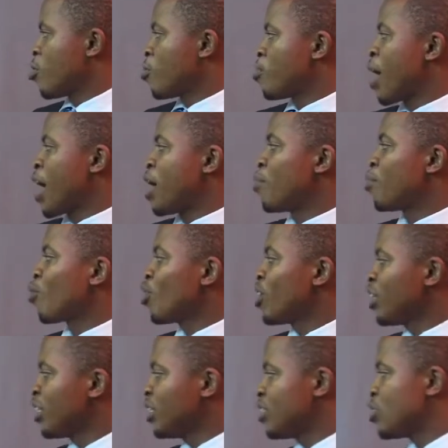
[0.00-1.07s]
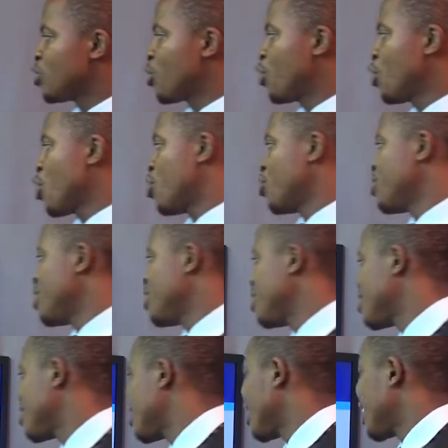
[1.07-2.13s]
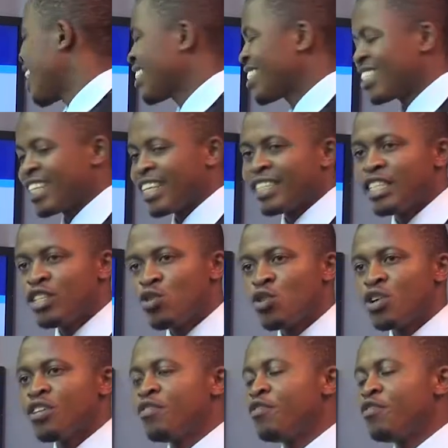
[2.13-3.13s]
By employing theories, that is the TOE